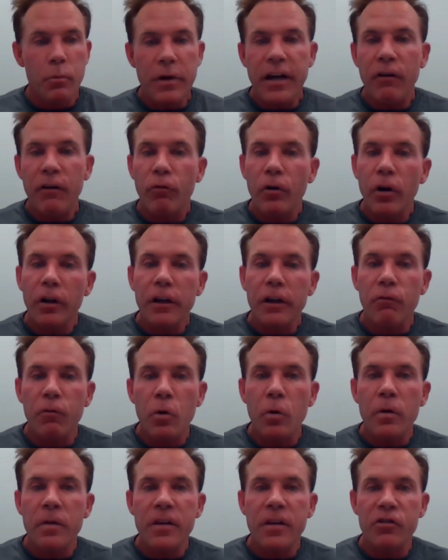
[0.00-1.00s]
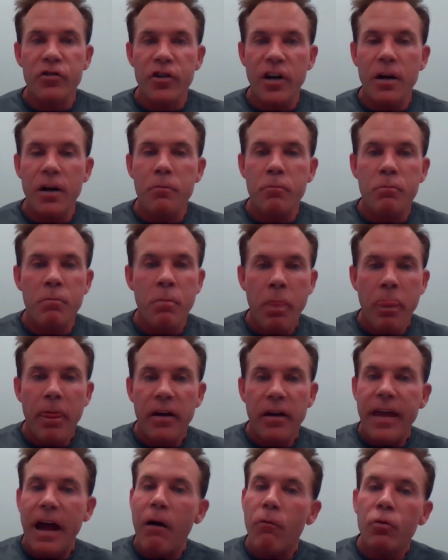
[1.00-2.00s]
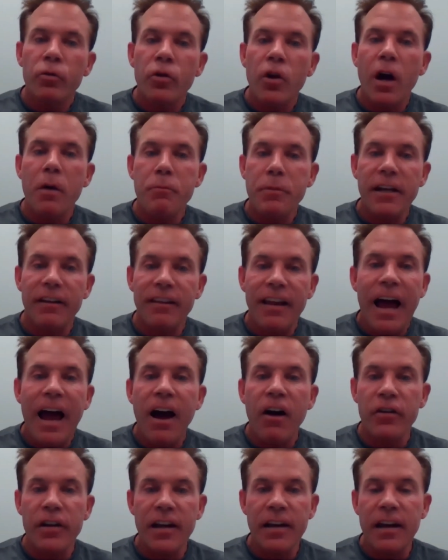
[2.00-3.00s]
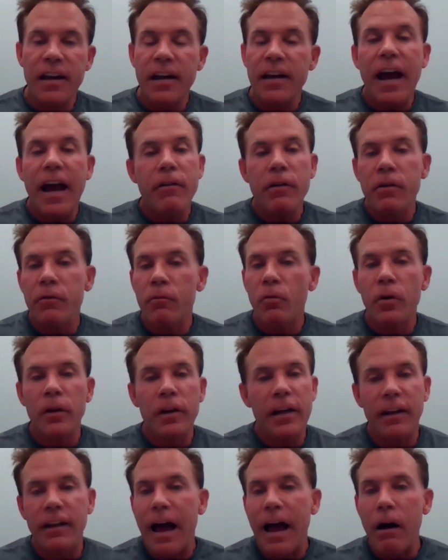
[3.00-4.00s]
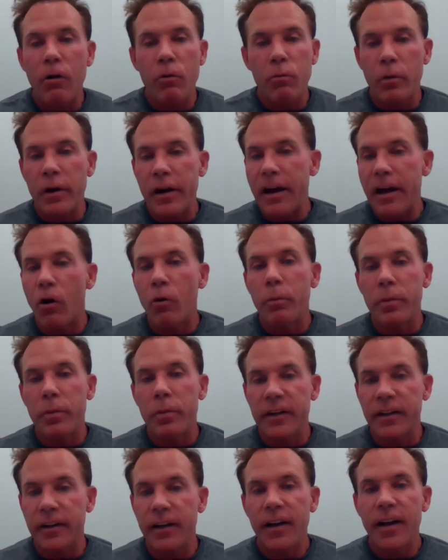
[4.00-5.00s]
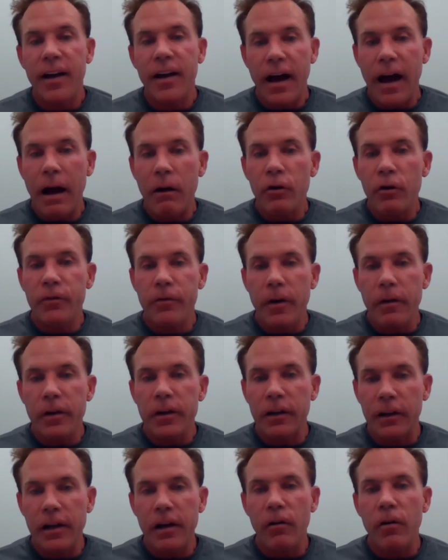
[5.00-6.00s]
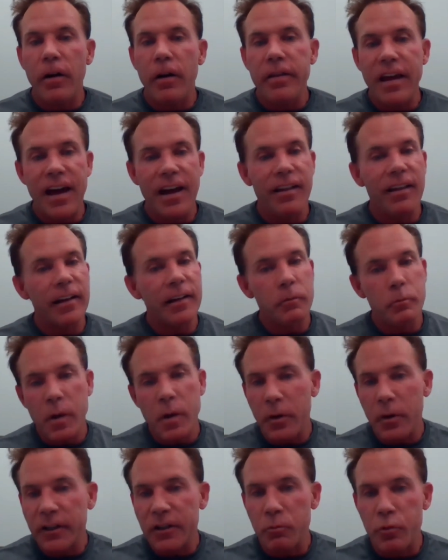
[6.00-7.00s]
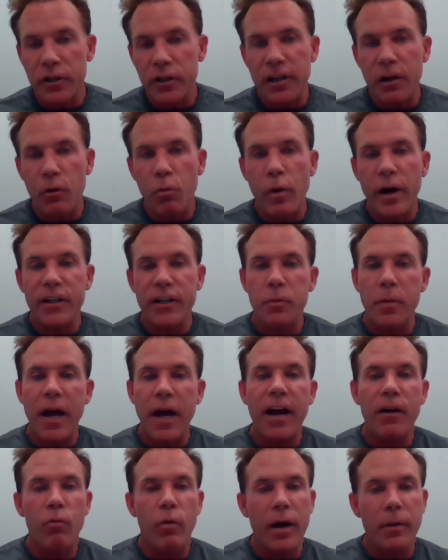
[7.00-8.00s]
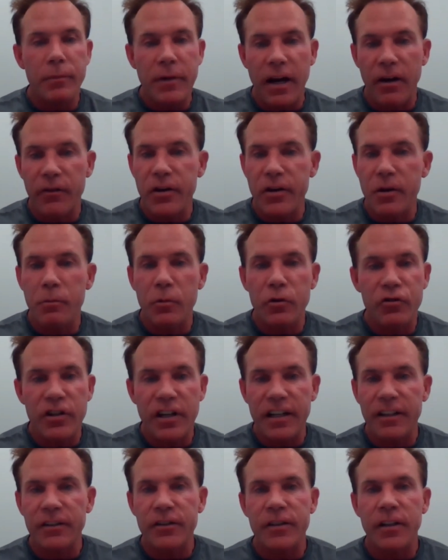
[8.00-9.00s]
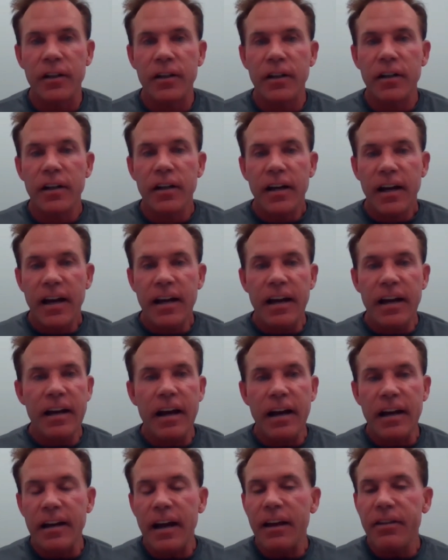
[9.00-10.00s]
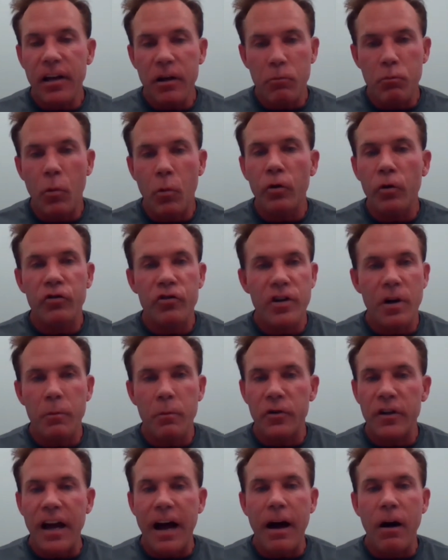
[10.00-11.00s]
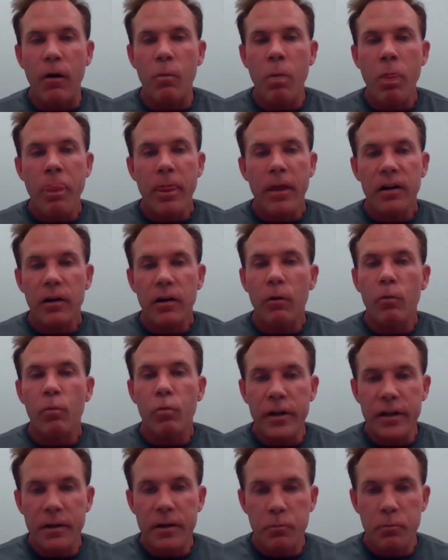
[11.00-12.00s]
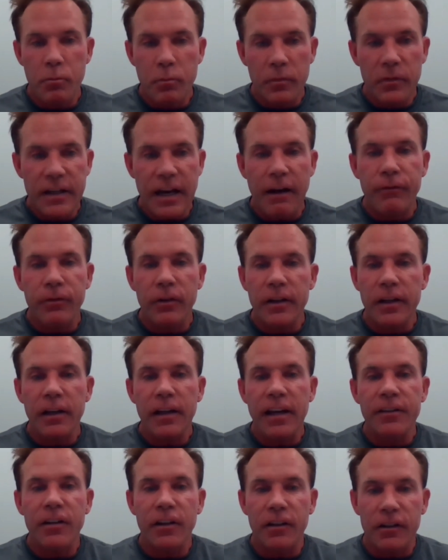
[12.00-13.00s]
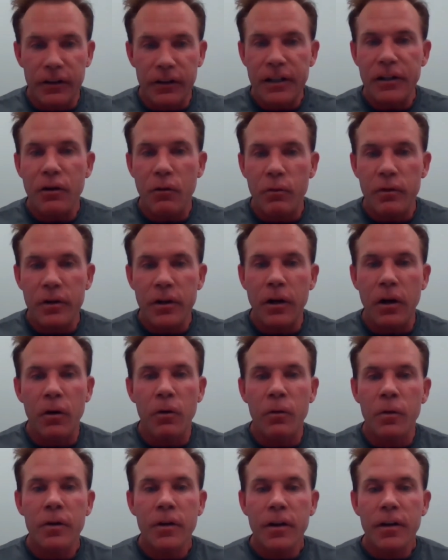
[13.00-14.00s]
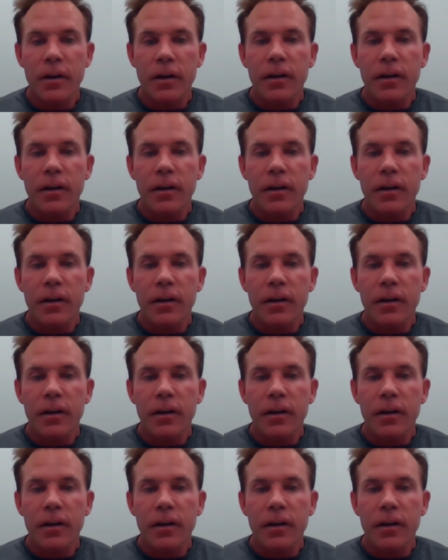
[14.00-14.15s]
being really rude in the gym, that will not be allowed. And I didn't really allow it when I opened. I was very clear on that. Like, people had to put their weights back, wipe down their machines. And I think most gyms now would definitely, it's a cleaner, you know,